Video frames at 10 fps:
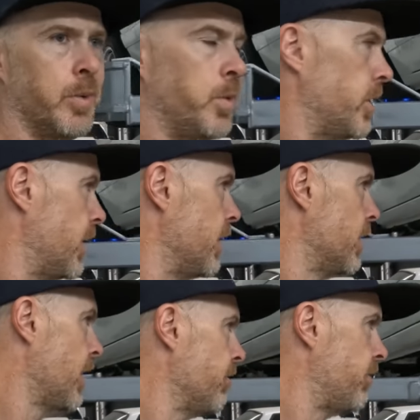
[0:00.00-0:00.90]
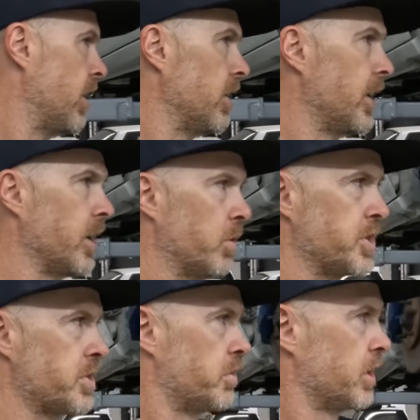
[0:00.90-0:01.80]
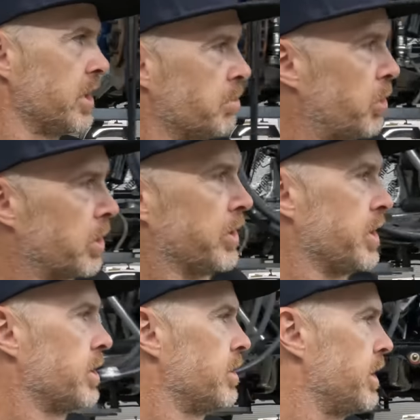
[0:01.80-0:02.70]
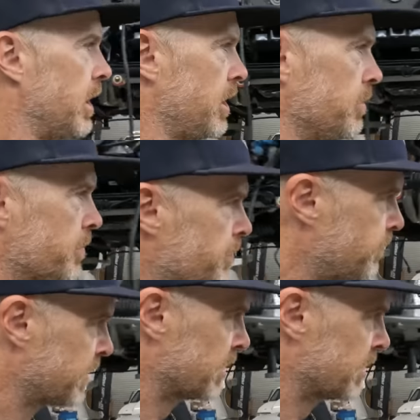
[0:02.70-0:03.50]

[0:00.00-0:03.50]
what I felt like wasn't really important the other day.